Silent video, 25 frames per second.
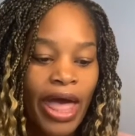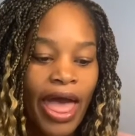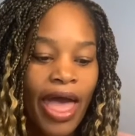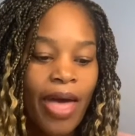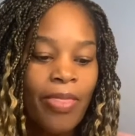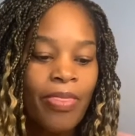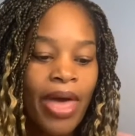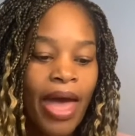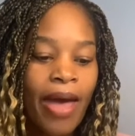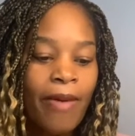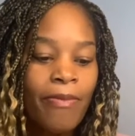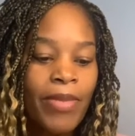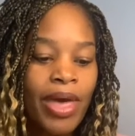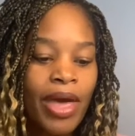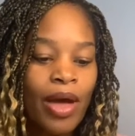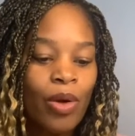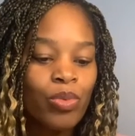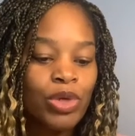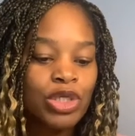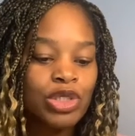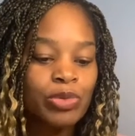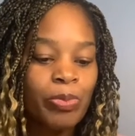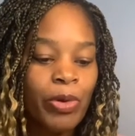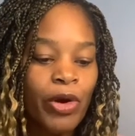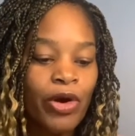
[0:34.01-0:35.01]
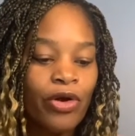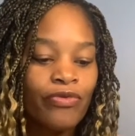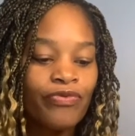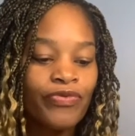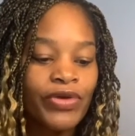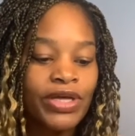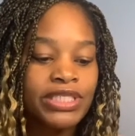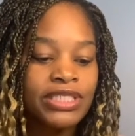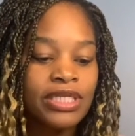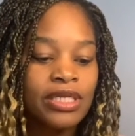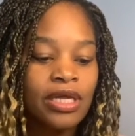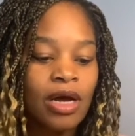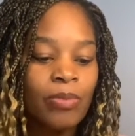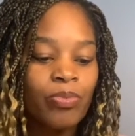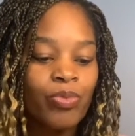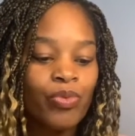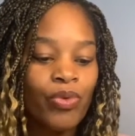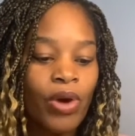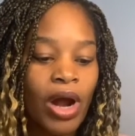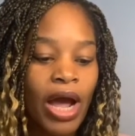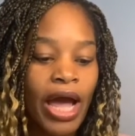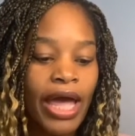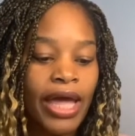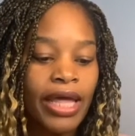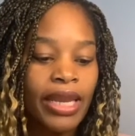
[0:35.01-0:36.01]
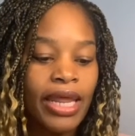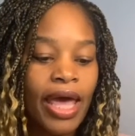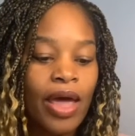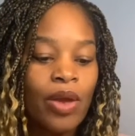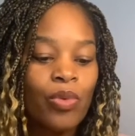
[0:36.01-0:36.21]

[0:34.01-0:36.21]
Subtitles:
and that man was perfect and upright,